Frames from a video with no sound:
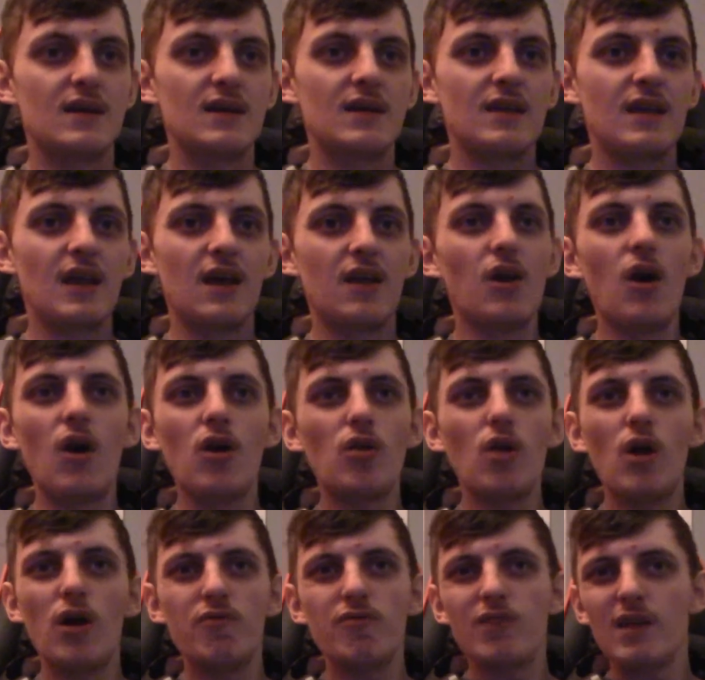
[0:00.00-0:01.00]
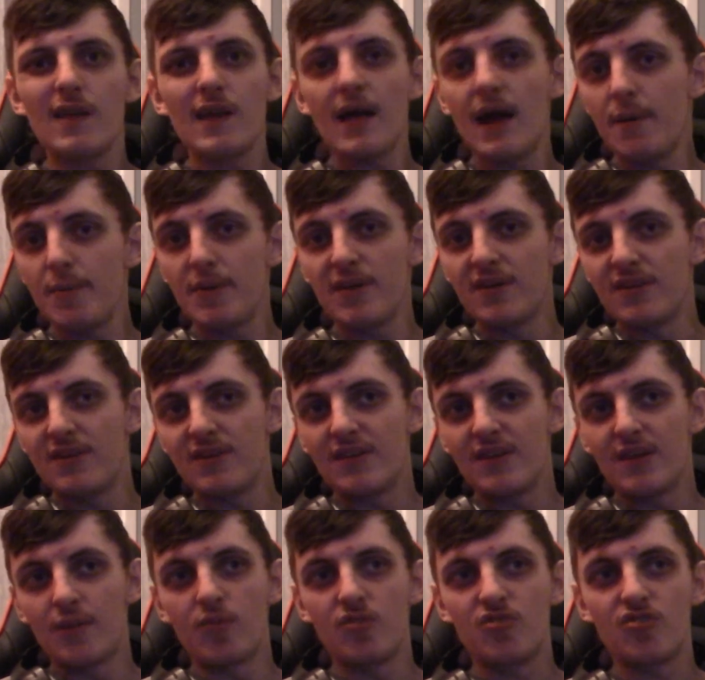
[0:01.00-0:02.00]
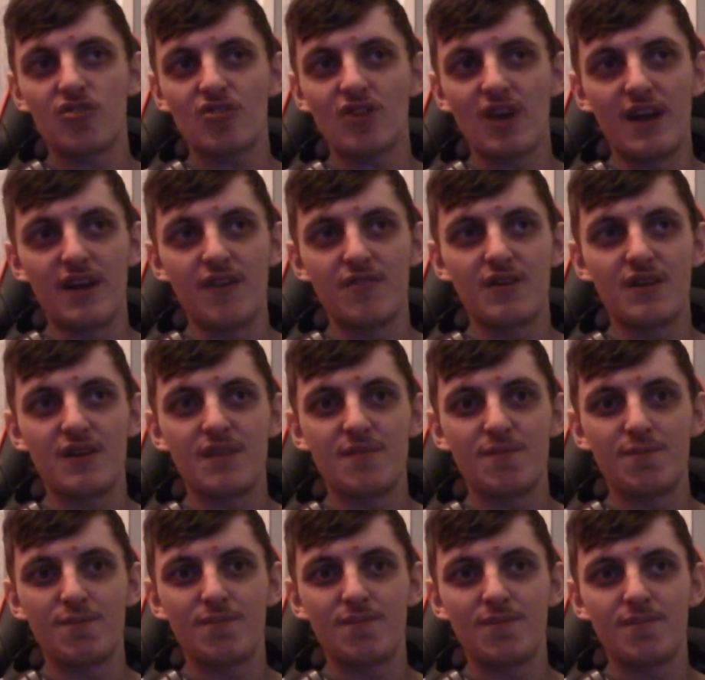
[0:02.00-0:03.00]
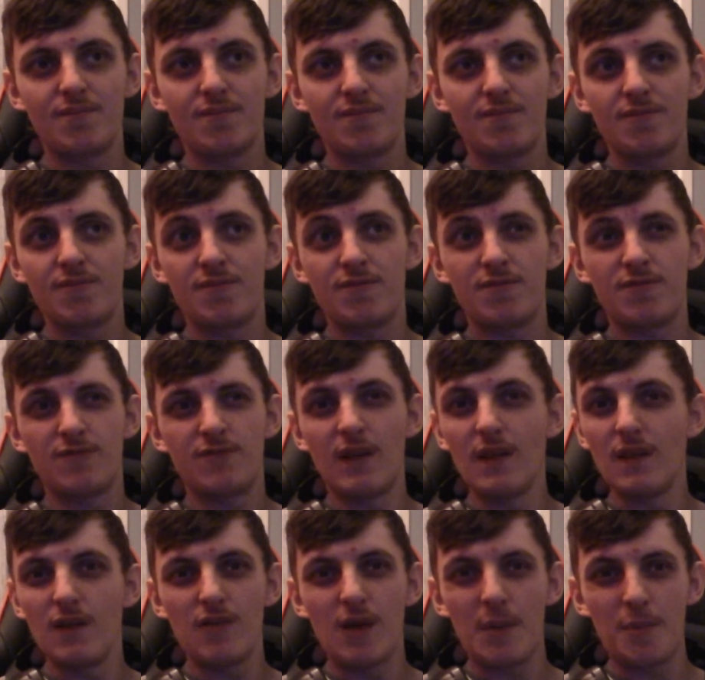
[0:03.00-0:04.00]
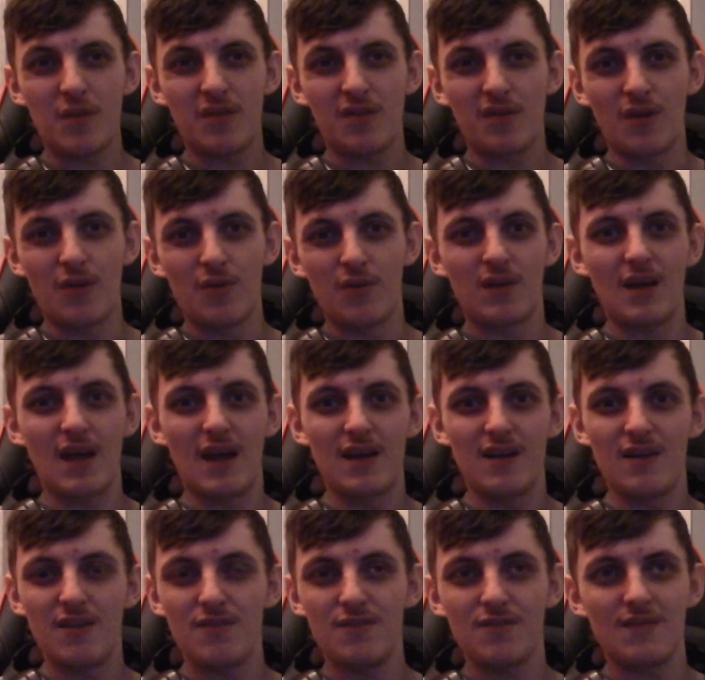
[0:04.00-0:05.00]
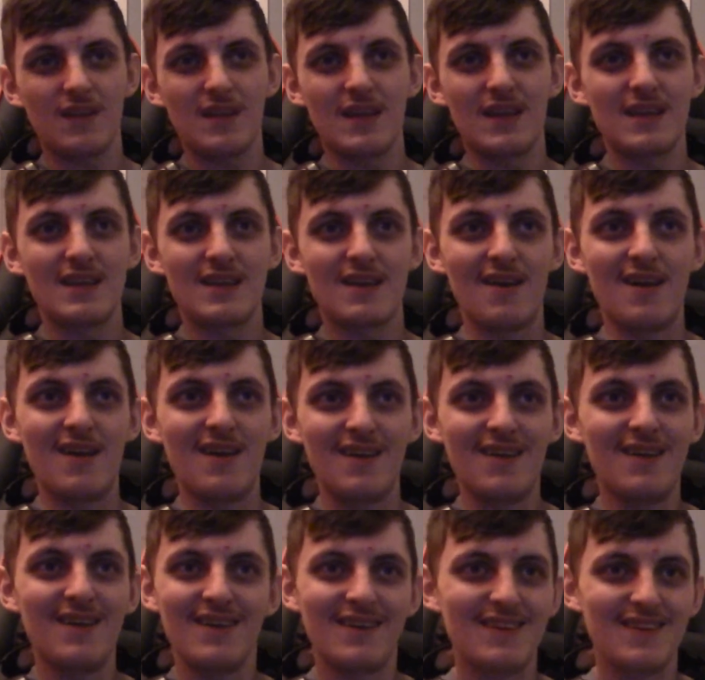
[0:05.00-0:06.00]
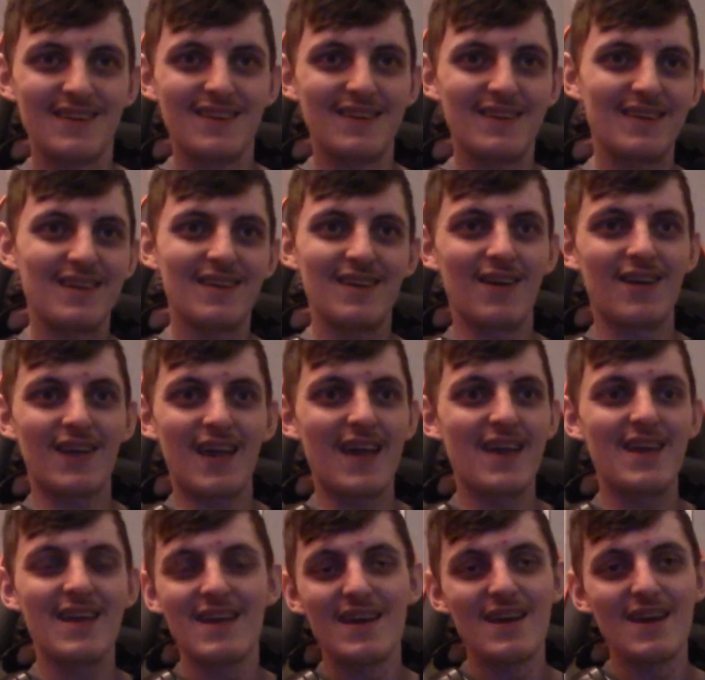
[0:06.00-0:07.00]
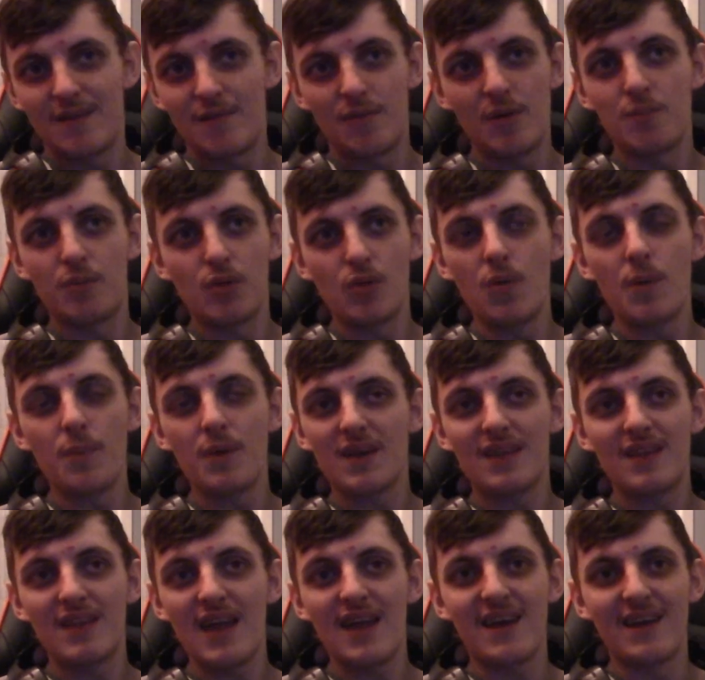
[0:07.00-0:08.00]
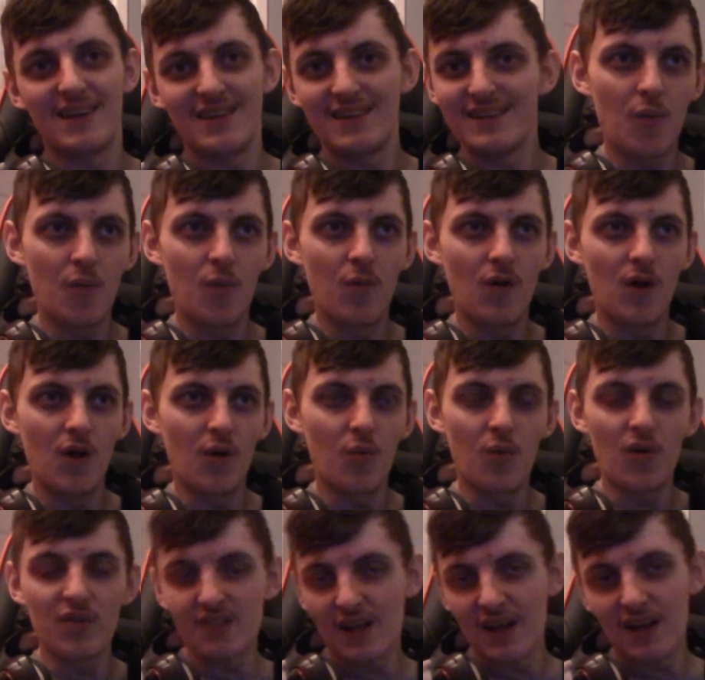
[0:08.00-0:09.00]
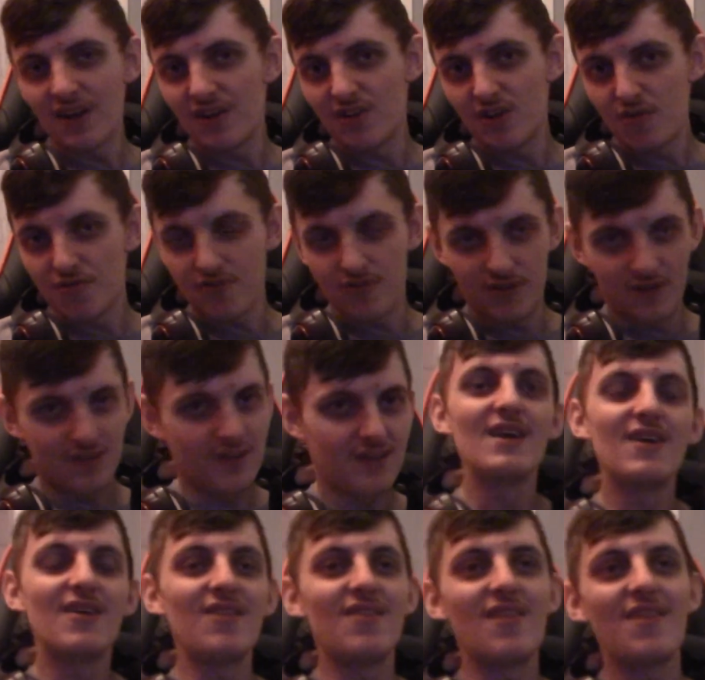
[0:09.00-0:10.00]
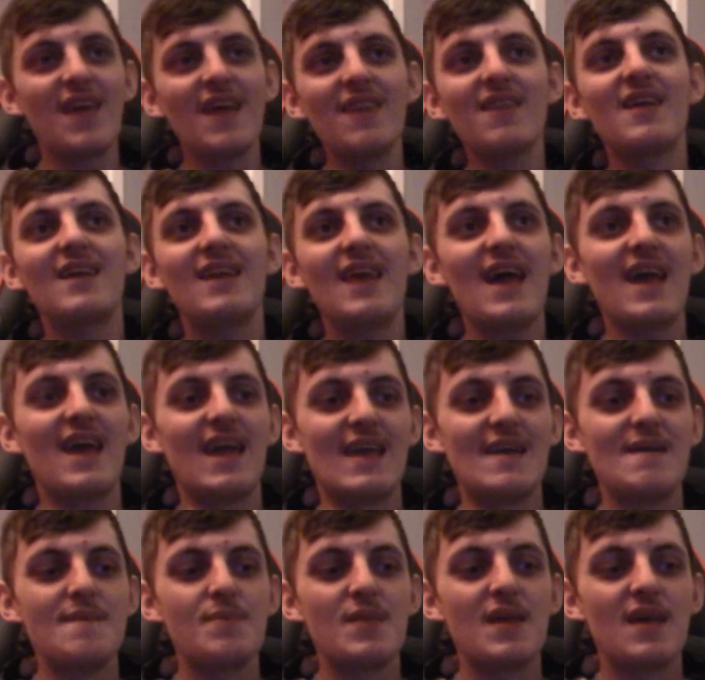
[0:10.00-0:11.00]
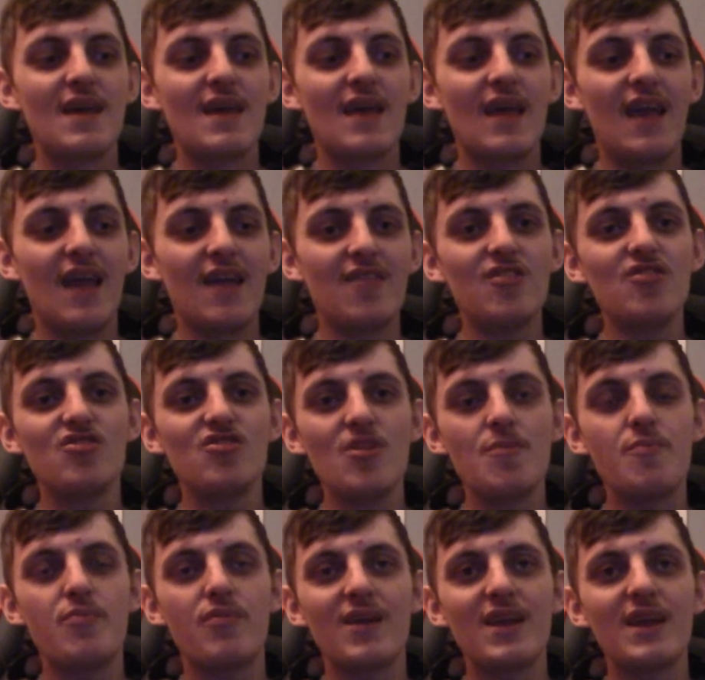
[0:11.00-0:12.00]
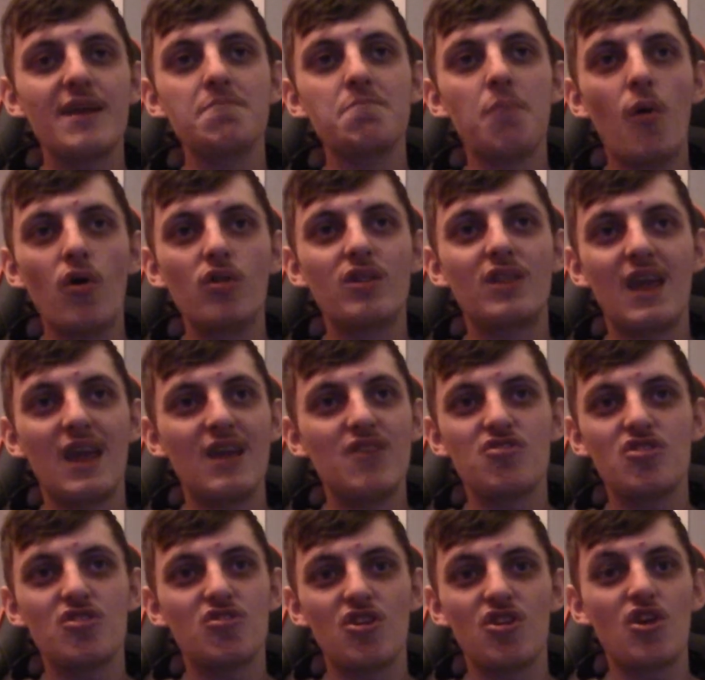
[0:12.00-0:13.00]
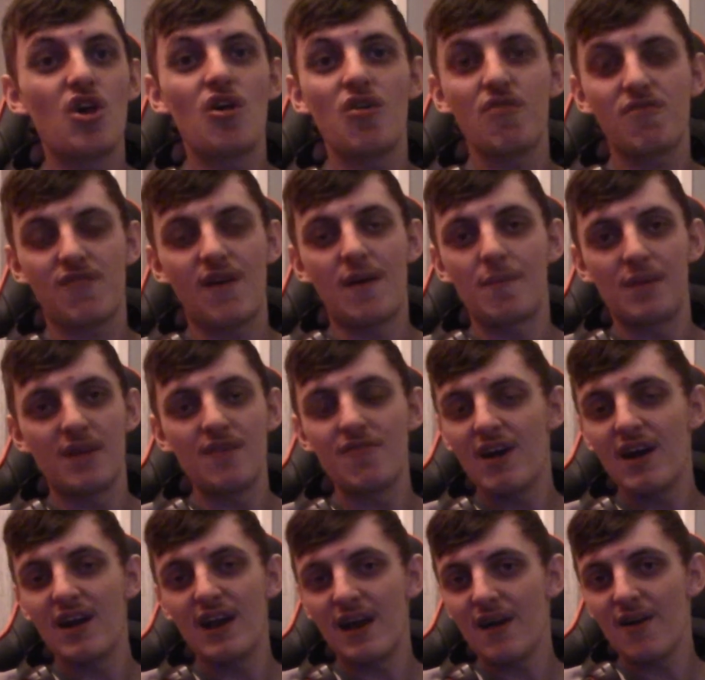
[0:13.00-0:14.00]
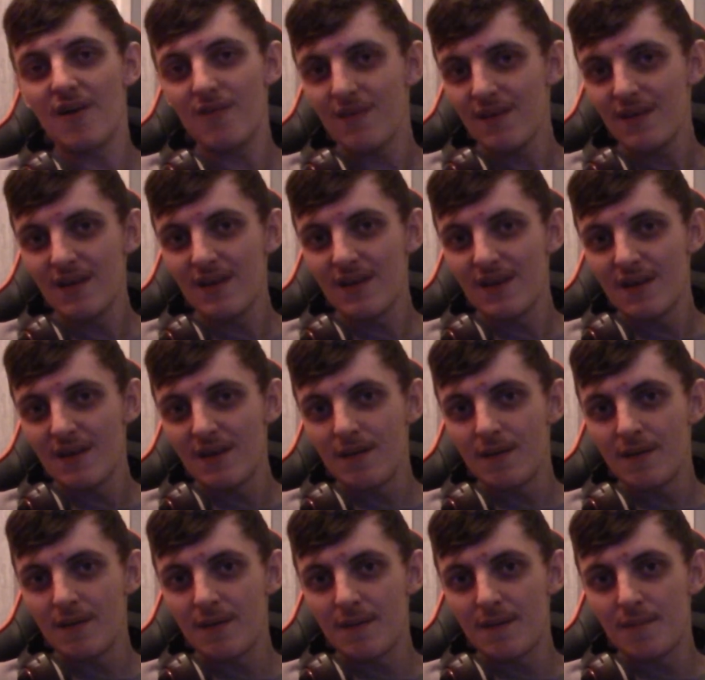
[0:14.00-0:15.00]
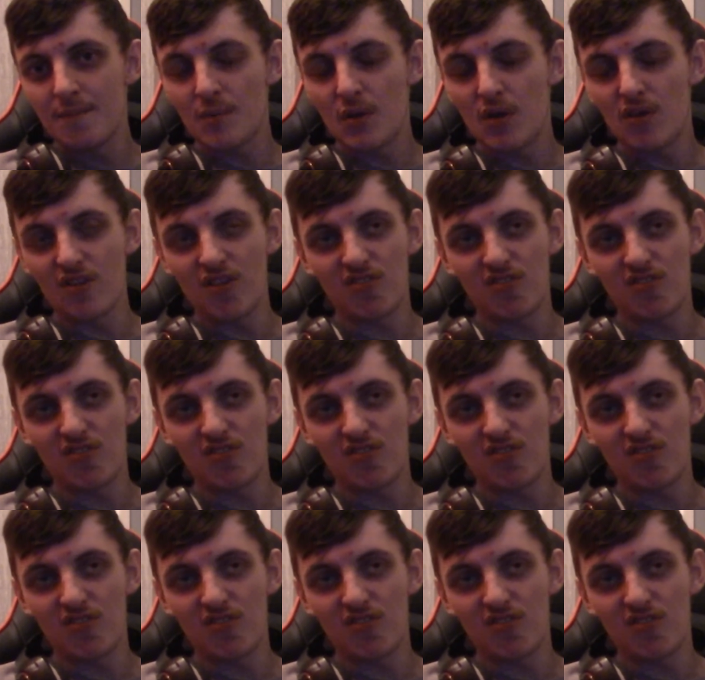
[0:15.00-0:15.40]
yeah, not a lot really happened. It was just kind of a filler episode, kind of. Like, okay, we blew up a container. What's that going to do for us? Because at the end of the day, isn't she bringing more danger to her family right now? Because they're